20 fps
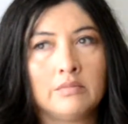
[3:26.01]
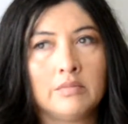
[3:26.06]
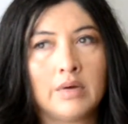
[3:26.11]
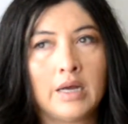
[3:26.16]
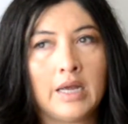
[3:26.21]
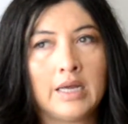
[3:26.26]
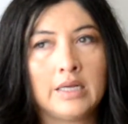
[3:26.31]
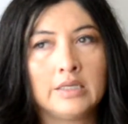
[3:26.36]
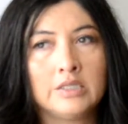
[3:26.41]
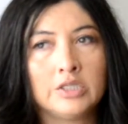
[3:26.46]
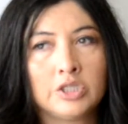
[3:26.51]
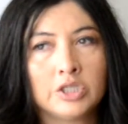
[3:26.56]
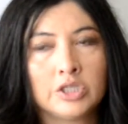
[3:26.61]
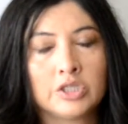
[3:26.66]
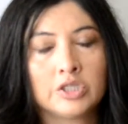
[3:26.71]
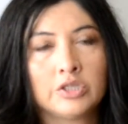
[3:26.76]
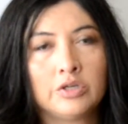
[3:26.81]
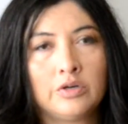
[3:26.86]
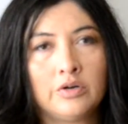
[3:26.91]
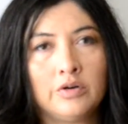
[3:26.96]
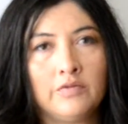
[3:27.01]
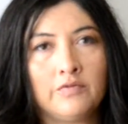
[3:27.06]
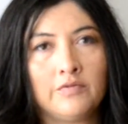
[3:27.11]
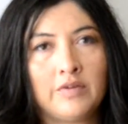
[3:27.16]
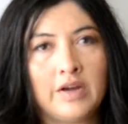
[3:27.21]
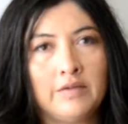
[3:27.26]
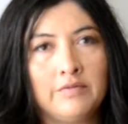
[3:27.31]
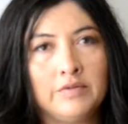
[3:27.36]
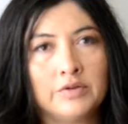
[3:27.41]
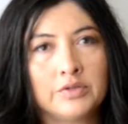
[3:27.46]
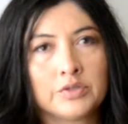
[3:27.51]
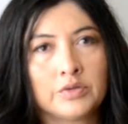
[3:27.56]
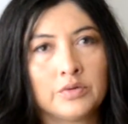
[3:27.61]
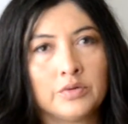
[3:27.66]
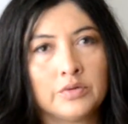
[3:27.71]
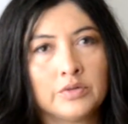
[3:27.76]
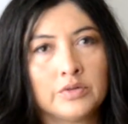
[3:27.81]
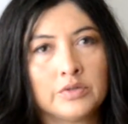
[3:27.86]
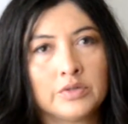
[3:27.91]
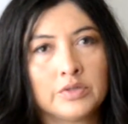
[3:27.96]
had just turned 5 years
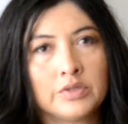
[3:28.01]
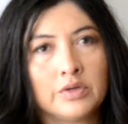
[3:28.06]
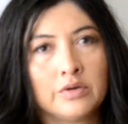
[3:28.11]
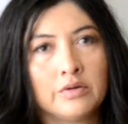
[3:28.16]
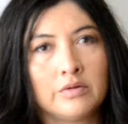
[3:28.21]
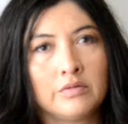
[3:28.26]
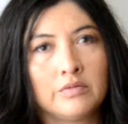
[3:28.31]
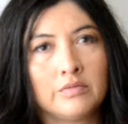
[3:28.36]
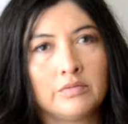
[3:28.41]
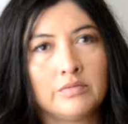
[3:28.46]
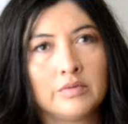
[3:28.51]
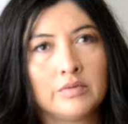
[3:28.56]
old. So